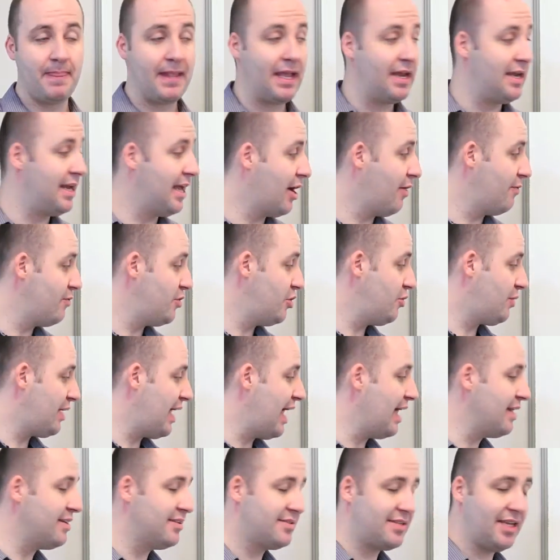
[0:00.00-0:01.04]
Now, you
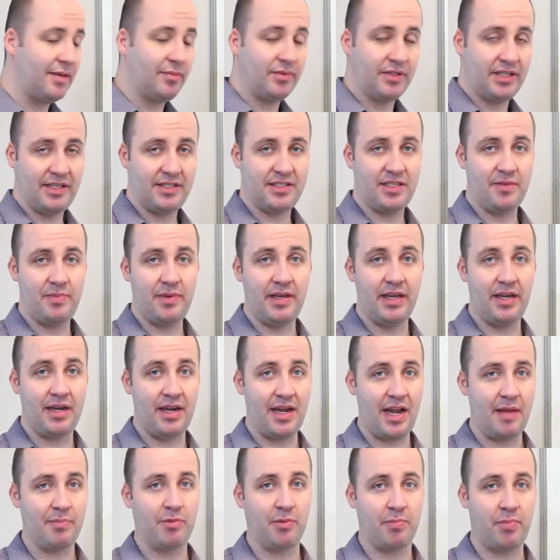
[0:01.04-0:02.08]
can disable DCB and
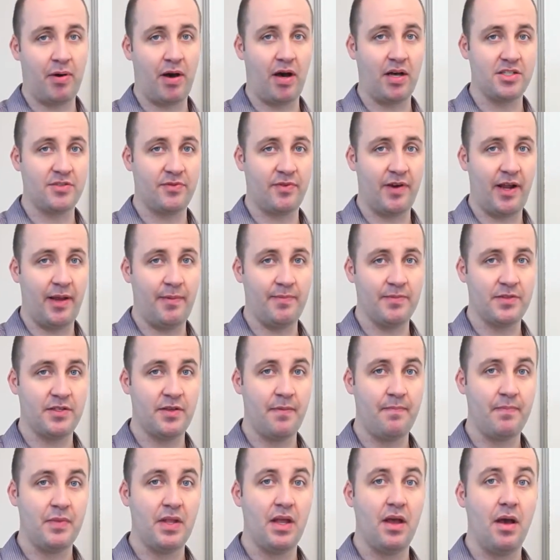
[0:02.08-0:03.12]
enable pause frames,
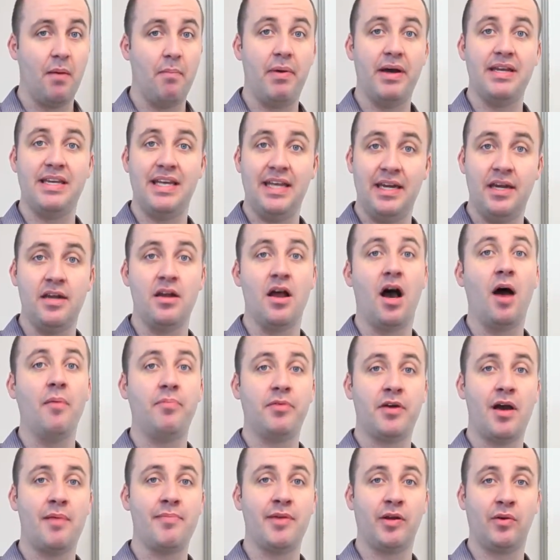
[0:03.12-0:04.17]
but in an
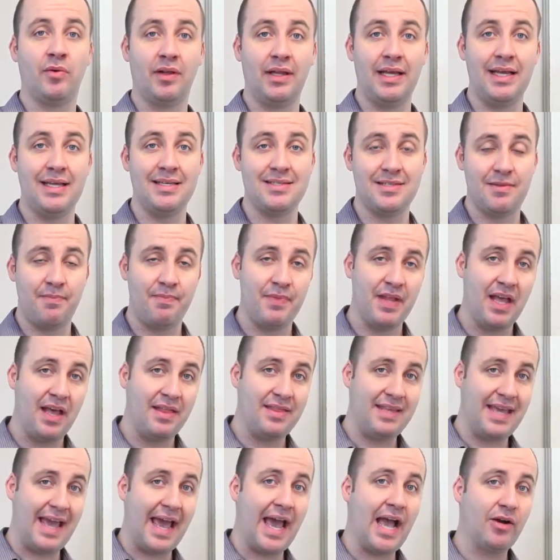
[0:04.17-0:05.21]
upcoming release,
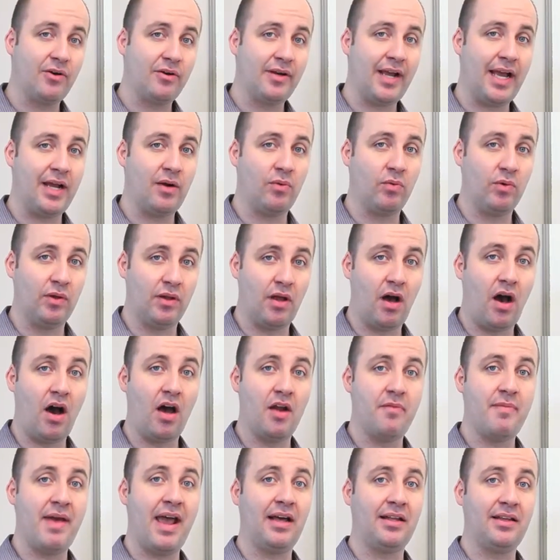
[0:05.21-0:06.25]
the aggregator will
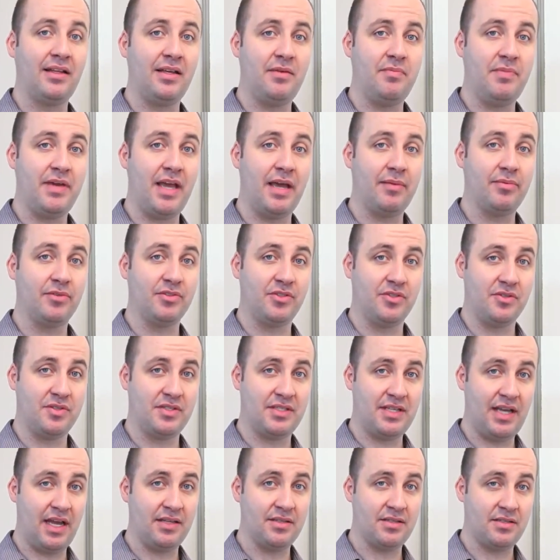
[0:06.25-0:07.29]
automatically be able to
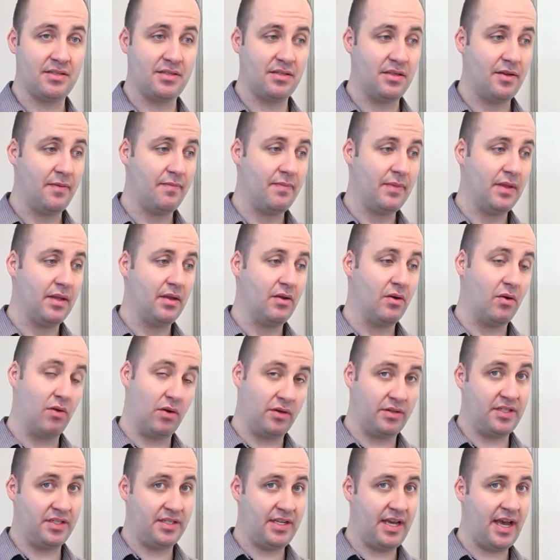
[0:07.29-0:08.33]
sense or
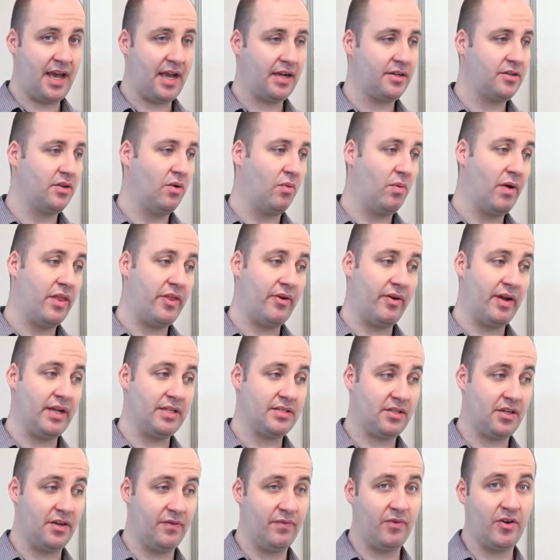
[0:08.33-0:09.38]
detect whether it's
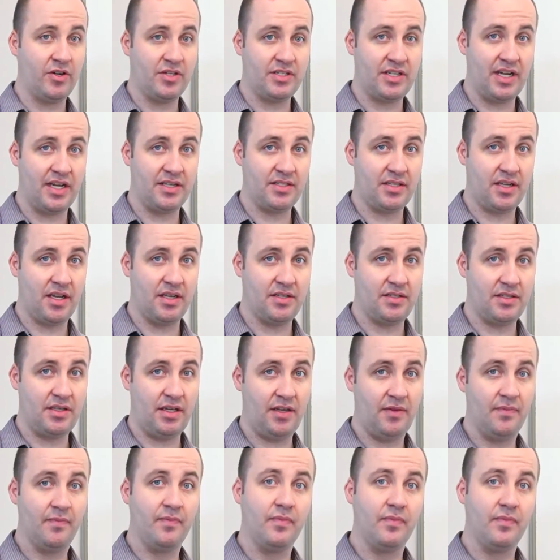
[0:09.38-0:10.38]
converged iSCSI